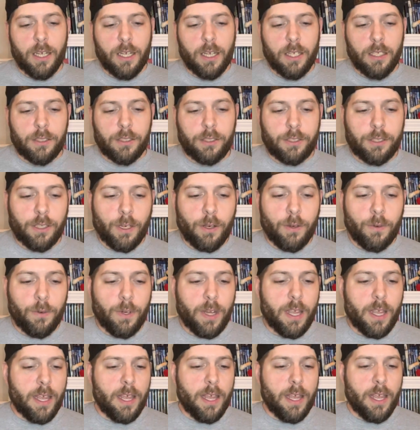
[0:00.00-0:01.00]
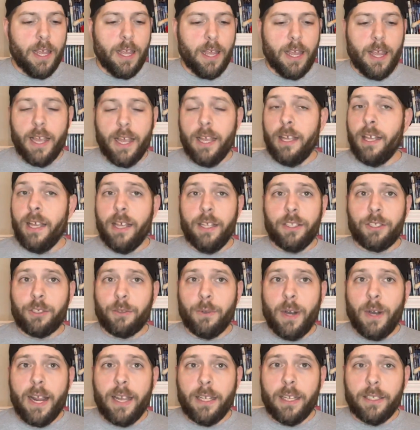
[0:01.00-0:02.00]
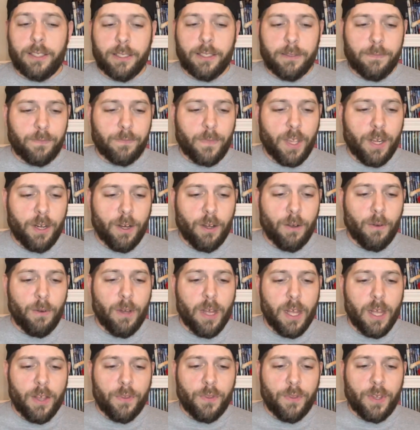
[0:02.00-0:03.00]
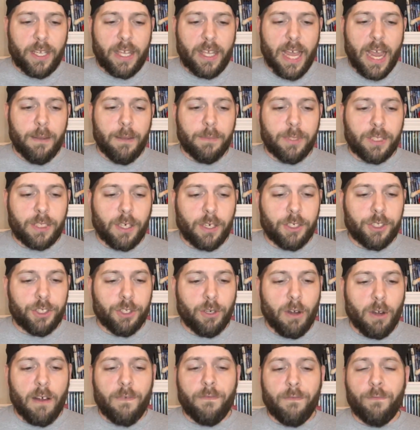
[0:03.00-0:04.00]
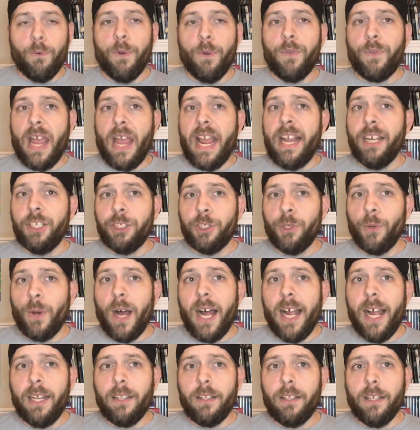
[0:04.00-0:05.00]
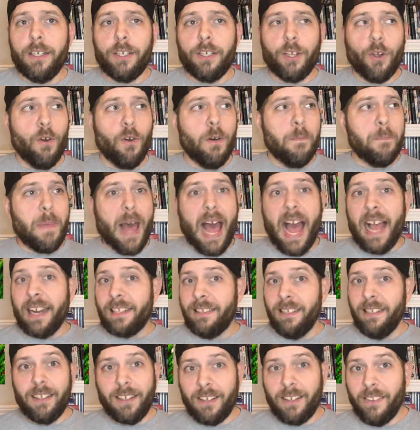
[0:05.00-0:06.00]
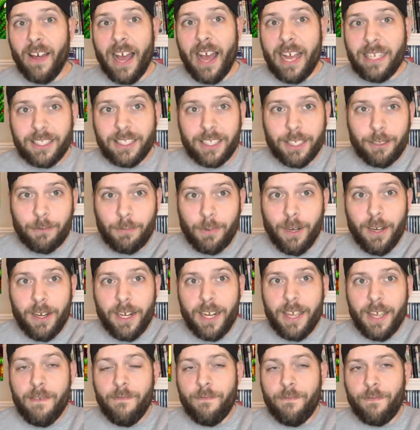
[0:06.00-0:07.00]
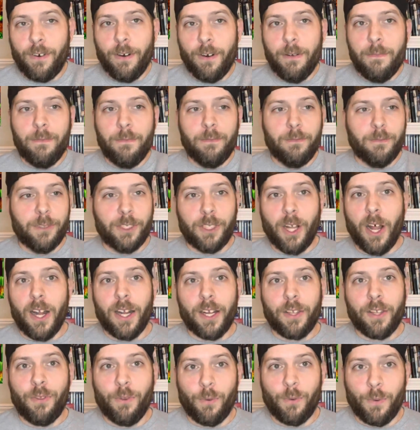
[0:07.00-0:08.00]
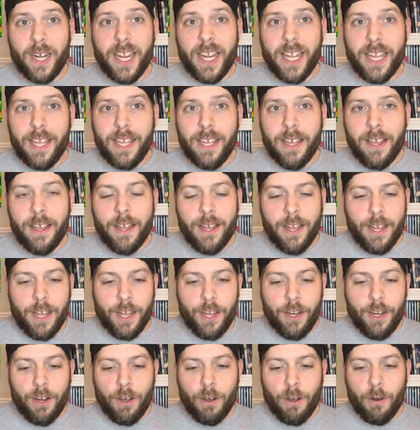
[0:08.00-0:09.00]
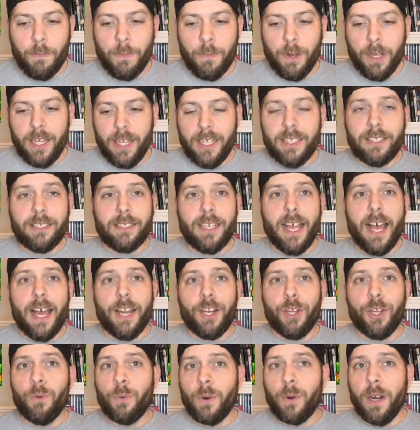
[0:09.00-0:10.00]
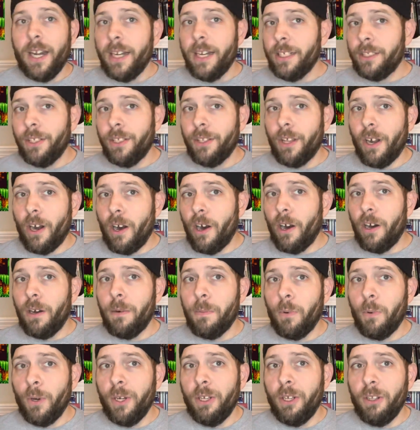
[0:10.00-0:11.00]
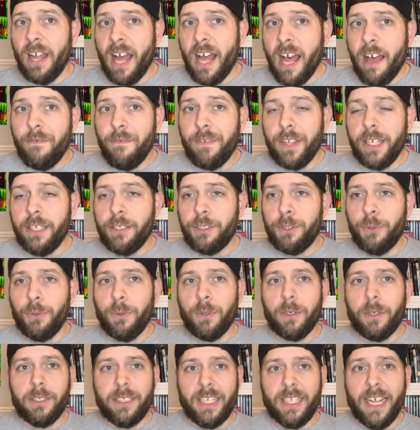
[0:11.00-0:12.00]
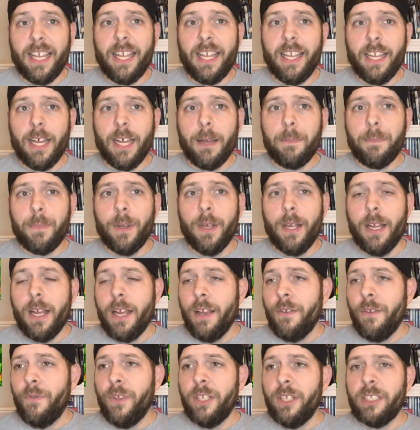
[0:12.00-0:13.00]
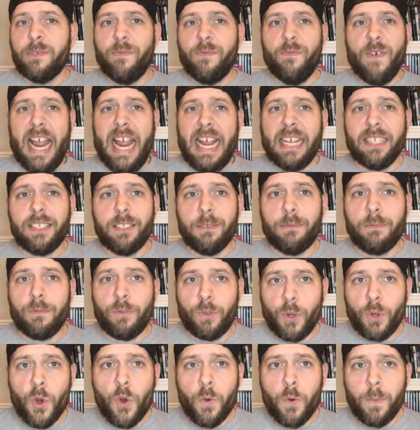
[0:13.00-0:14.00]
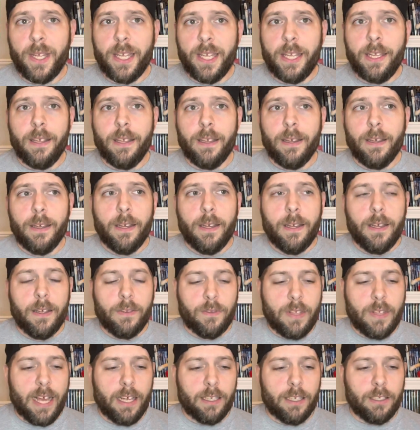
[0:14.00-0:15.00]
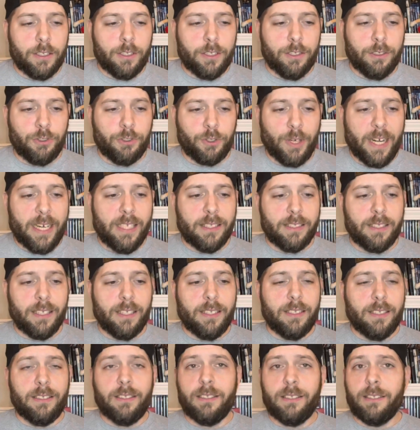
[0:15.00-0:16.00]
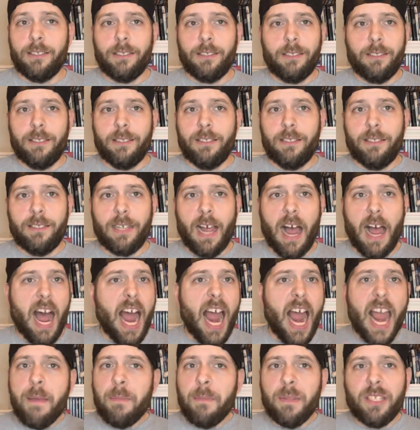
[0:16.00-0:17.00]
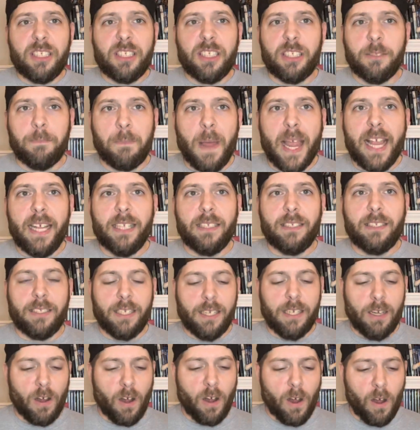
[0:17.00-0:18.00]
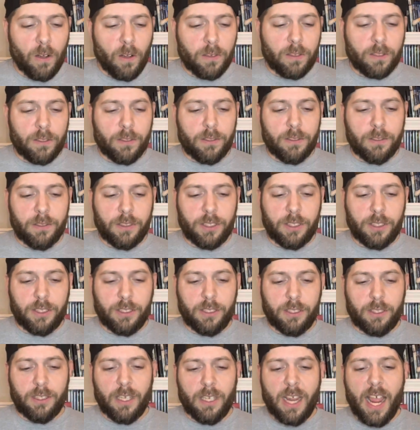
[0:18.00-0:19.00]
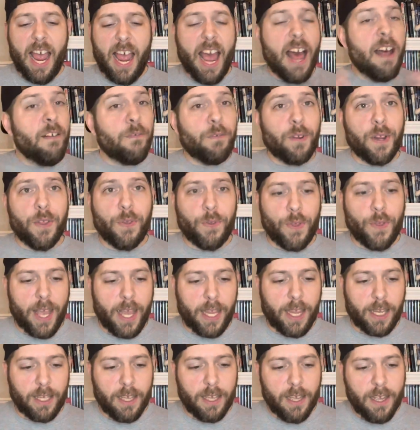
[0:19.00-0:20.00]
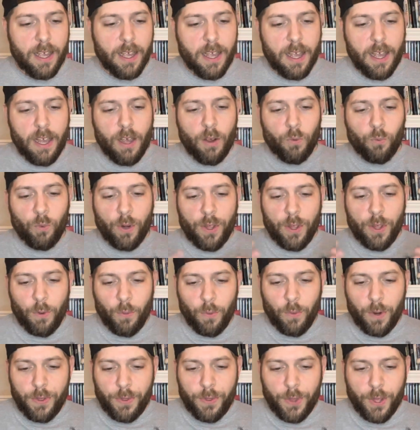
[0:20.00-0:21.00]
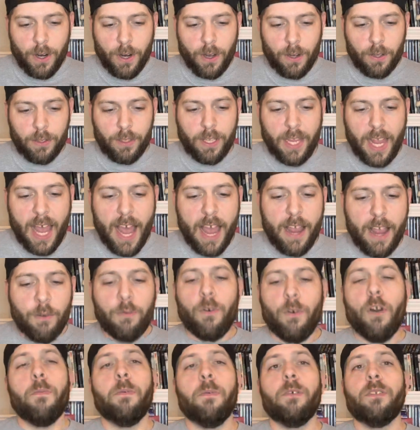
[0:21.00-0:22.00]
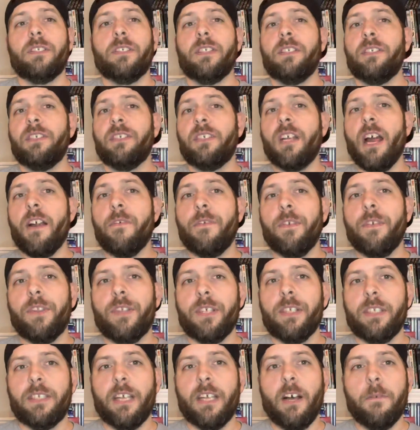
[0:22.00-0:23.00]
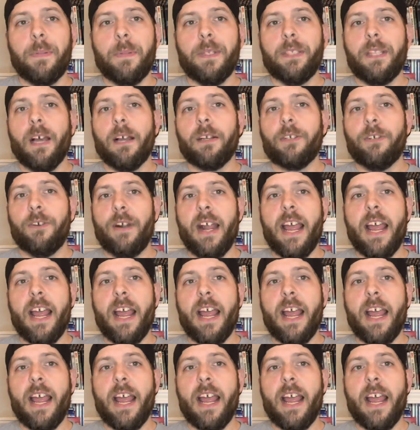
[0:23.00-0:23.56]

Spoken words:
So it's great. The game starts you off with Angel Island, going back to the classic run-in from Sonic 3, but instead you run into the hard-boiled heavies who are digging up this Phantom Ruby that transcends time and space and alters everything with it all. The Egg Robots discover this, helping Dr.